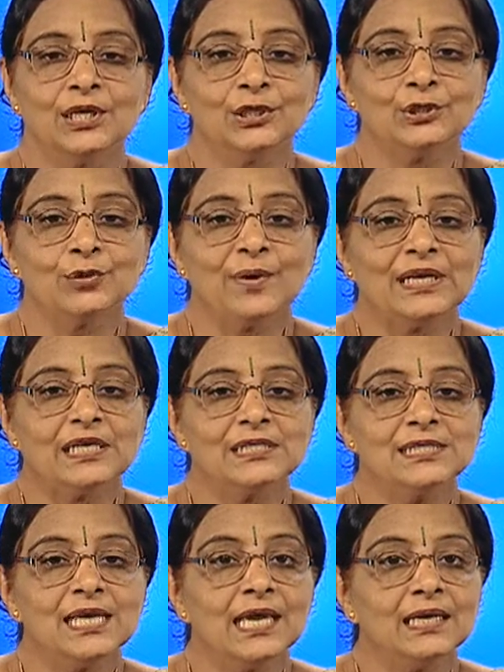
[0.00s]
So, when I
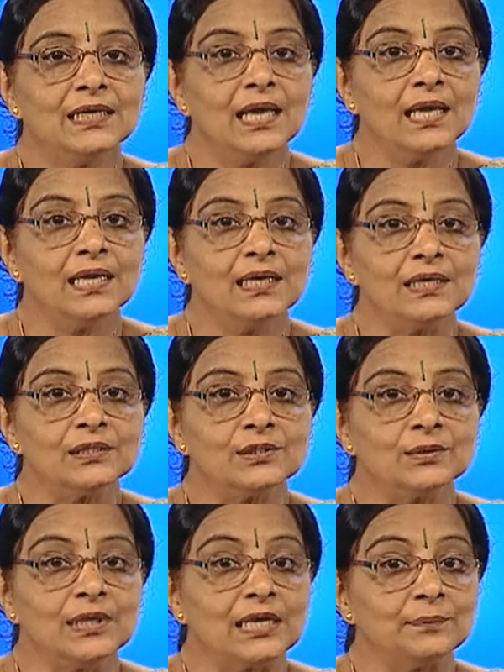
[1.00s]
say clay,
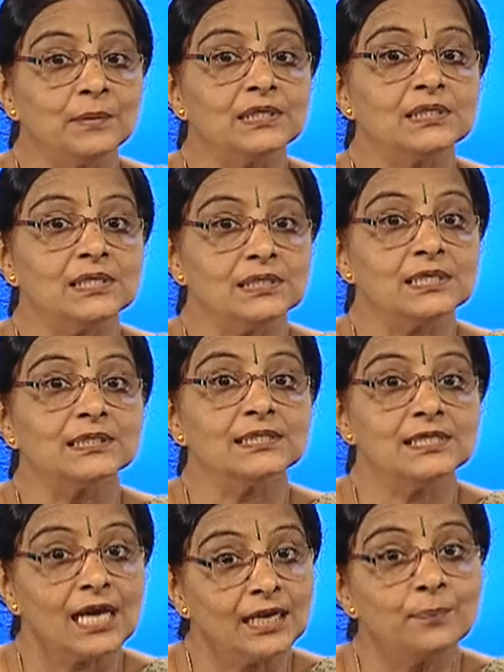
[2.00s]
so that means it is a
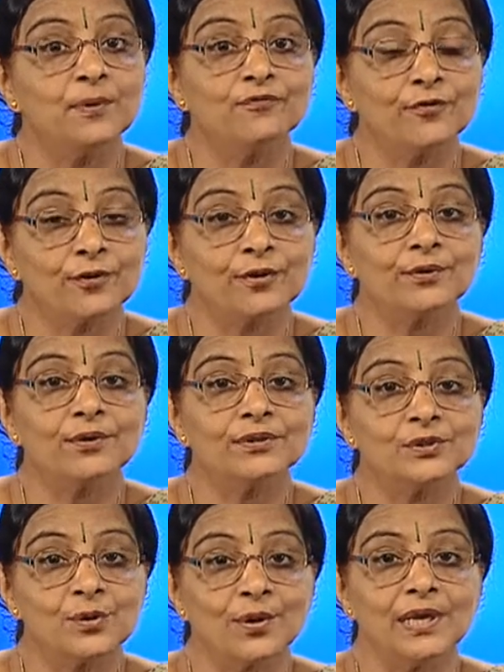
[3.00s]
type of clay
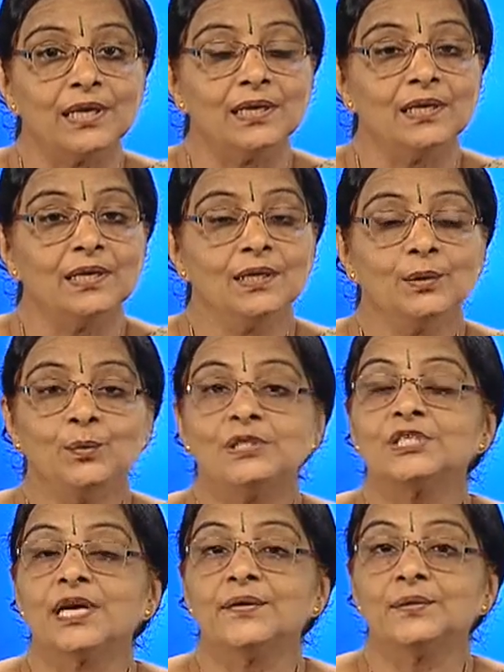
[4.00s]
soil which
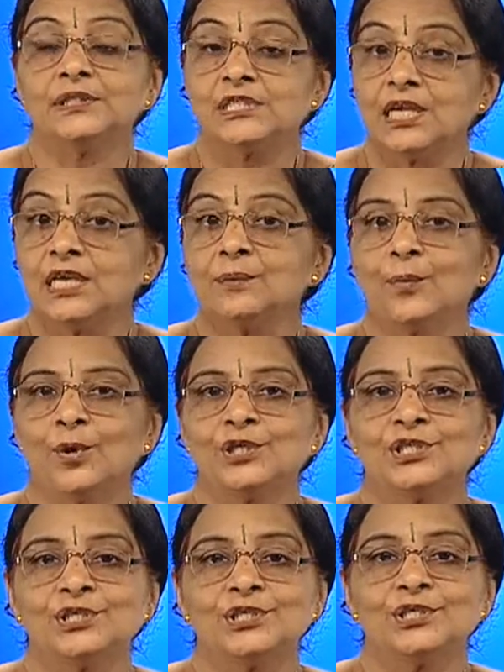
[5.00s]
can retain
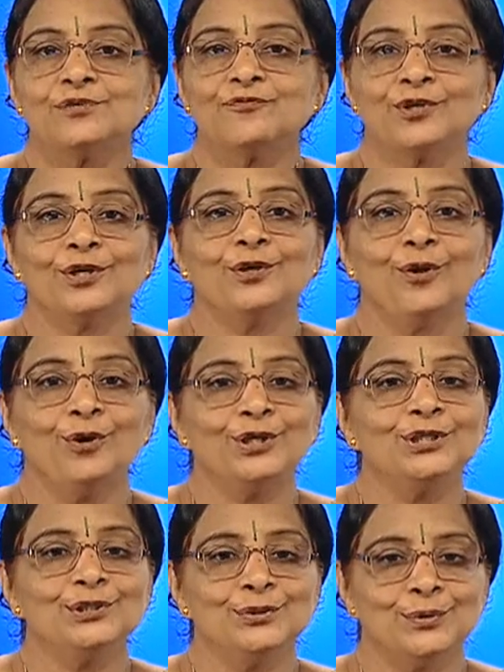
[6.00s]
moisture for a
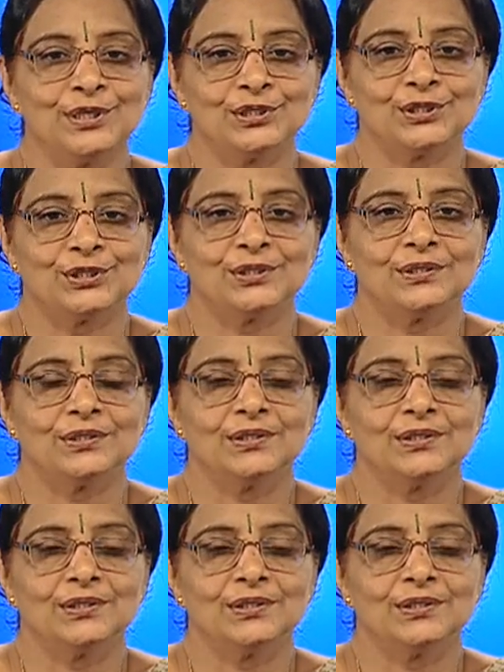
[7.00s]
longer duration.